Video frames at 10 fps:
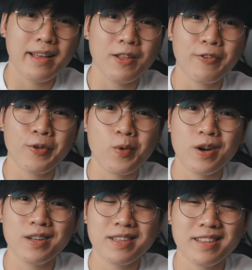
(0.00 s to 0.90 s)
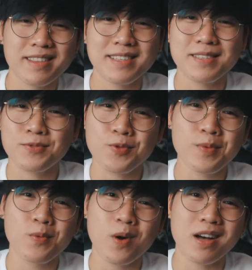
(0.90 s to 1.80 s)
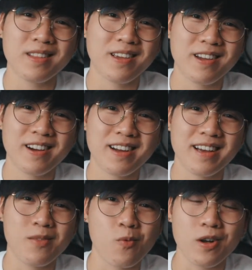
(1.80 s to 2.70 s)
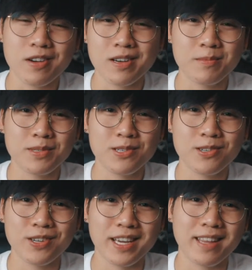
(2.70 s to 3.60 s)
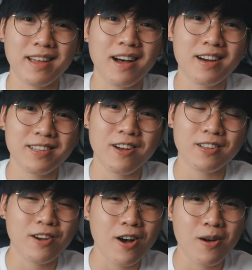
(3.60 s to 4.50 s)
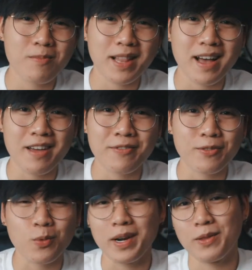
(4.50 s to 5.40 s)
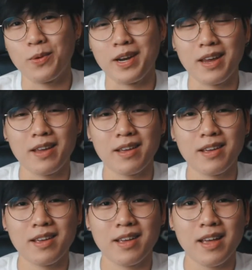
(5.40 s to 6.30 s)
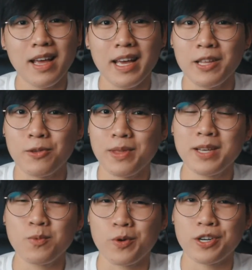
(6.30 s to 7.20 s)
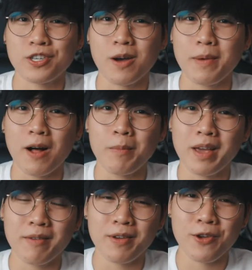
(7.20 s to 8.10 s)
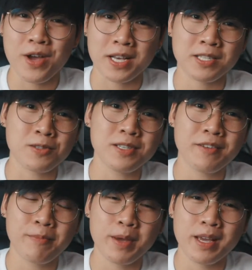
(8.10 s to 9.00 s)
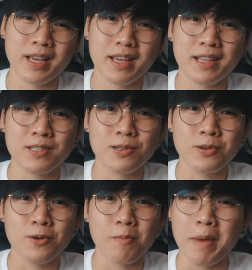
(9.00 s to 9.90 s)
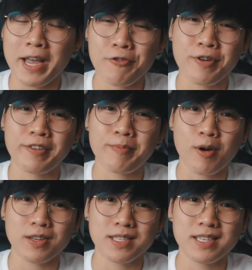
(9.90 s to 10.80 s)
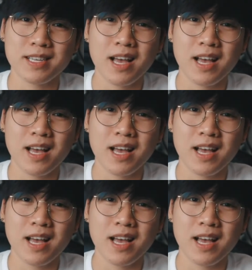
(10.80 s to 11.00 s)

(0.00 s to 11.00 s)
everyone, this is Ruben Wan here and welcome to Guitar.com Live 2020. In today's workshop, I'll be giving you an exclusive peek into my creative process